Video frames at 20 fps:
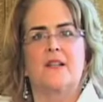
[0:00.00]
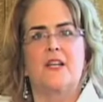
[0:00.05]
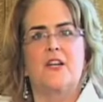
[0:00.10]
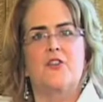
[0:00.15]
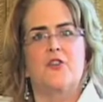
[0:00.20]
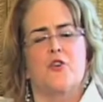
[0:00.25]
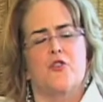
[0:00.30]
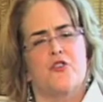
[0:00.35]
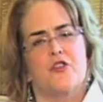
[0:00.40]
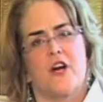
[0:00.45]
Is
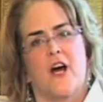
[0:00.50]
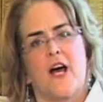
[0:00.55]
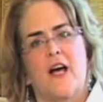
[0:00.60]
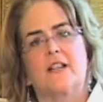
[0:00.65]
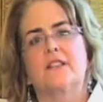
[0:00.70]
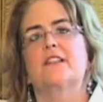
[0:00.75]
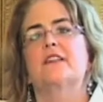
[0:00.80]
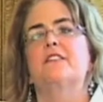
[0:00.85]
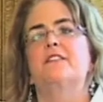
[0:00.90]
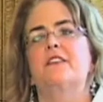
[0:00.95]
your
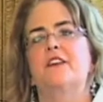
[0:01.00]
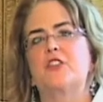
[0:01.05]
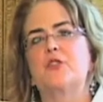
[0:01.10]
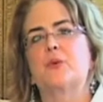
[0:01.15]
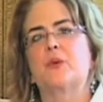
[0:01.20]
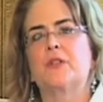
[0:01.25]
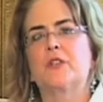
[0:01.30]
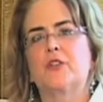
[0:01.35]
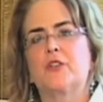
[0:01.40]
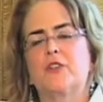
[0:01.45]
child a
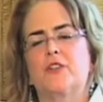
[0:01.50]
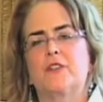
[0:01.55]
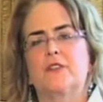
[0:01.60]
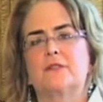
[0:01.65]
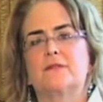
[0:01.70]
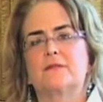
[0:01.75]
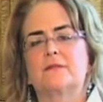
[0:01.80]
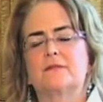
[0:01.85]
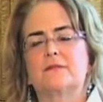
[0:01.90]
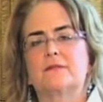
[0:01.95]
visual learner?
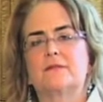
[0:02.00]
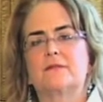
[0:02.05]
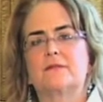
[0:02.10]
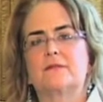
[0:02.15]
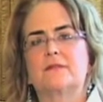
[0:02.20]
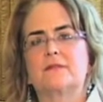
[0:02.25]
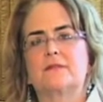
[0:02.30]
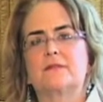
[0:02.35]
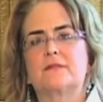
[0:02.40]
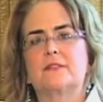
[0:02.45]

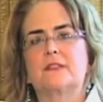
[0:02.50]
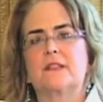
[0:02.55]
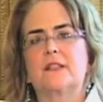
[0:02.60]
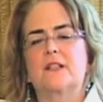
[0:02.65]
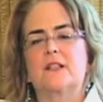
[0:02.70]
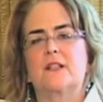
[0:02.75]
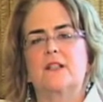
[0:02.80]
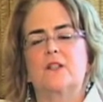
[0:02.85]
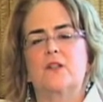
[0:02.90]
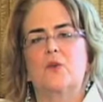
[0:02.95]

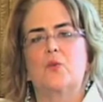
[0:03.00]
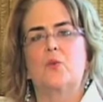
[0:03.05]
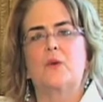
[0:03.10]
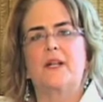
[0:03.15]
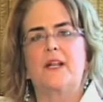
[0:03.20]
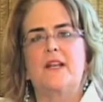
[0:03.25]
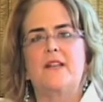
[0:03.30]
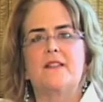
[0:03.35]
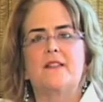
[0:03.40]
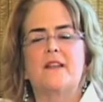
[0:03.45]

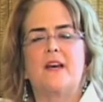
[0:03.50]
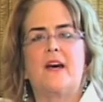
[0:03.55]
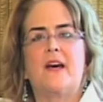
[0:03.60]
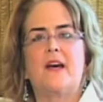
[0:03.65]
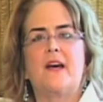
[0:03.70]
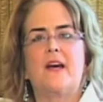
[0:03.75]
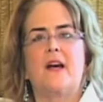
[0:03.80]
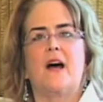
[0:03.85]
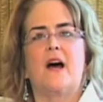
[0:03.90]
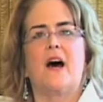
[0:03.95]
Would he
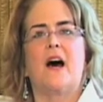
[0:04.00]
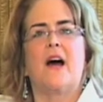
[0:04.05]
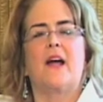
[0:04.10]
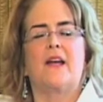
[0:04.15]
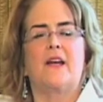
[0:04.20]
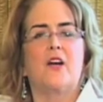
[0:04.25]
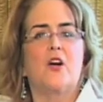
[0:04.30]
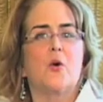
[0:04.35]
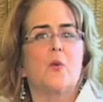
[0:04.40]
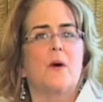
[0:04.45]
say, I
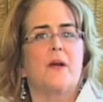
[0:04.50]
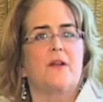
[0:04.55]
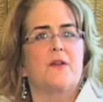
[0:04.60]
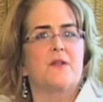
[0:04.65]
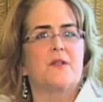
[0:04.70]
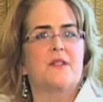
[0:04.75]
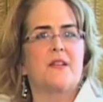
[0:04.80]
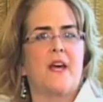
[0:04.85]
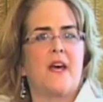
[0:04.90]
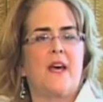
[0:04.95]
hear what you
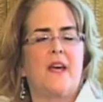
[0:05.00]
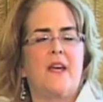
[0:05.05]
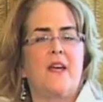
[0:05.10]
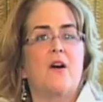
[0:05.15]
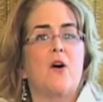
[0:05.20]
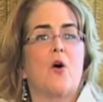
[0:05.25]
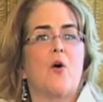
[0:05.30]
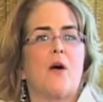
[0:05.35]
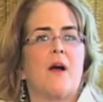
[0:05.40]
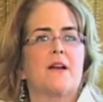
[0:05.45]
say,
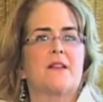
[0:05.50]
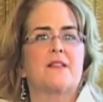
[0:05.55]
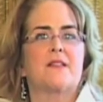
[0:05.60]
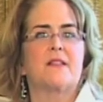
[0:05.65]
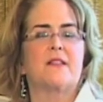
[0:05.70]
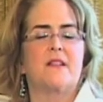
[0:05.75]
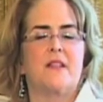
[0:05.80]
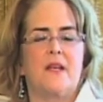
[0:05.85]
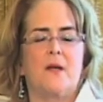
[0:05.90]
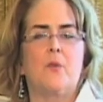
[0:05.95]
or I
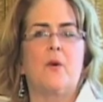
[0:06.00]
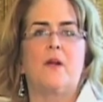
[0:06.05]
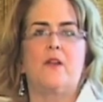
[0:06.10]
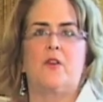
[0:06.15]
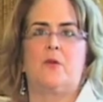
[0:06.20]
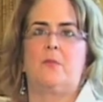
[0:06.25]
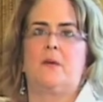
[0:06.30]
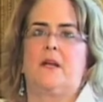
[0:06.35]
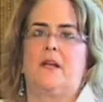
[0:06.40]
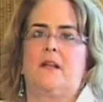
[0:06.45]
see what
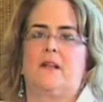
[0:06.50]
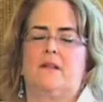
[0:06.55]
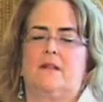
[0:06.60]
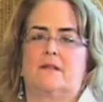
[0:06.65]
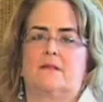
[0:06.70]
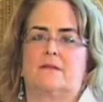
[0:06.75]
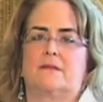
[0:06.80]
you mean?